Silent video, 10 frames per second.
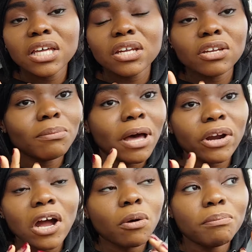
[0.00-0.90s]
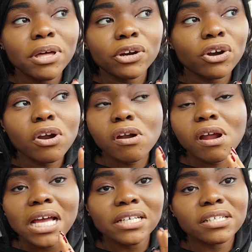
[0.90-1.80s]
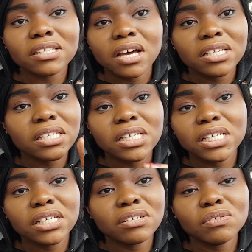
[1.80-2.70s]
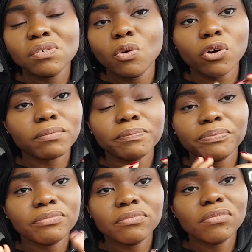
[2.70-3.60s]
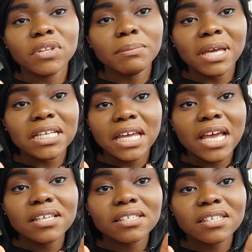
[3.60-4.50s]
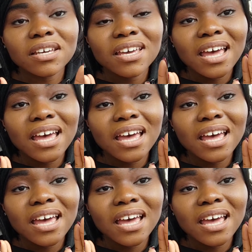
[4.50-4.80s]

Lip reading: no matter how bitter and disgusting or it may taste.